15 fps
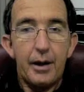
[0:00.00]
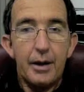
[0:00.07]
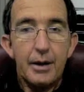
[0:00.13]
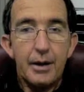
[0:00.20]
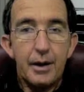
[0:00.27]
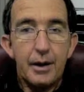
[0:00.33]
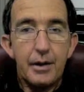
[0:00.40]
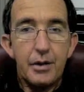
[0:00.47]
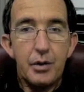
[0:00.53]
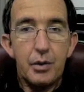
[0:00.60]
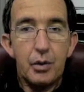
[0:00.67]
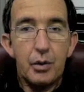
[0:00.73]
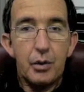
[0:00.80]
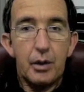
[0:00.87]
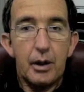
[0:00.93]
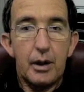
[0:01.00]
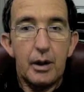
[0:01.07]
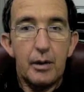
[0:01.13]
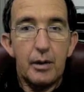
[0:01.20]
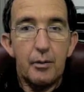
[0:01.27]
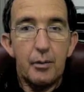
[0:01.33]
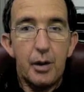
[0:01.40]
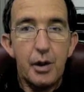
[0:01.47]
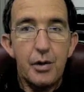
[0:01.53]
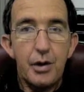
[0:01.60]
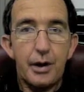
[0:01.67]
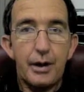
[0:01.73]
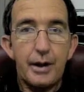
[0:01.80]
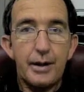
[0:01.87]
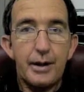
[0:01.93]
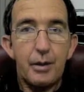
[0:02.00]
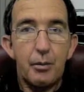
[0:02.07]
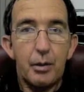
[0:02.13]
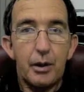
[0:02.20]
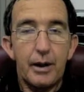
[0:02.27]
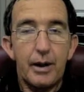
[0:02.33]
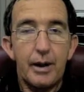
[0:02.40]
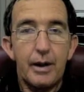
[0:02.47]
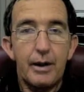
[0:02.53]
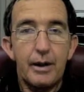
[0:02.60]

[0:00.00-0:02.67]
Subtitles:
so that your project is completed